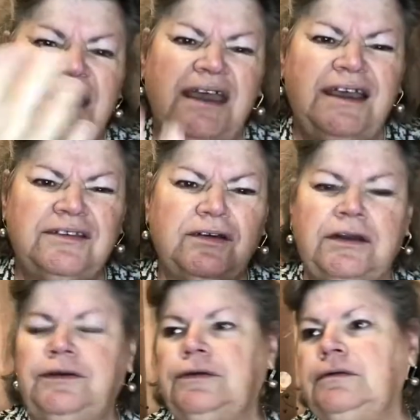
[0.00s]
as I
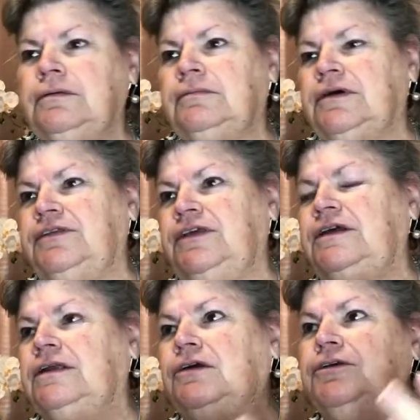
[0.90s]
do, I think
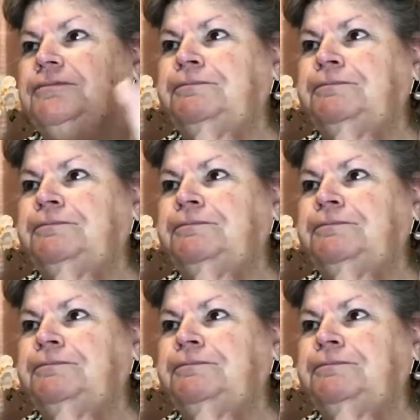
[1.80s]
a lot.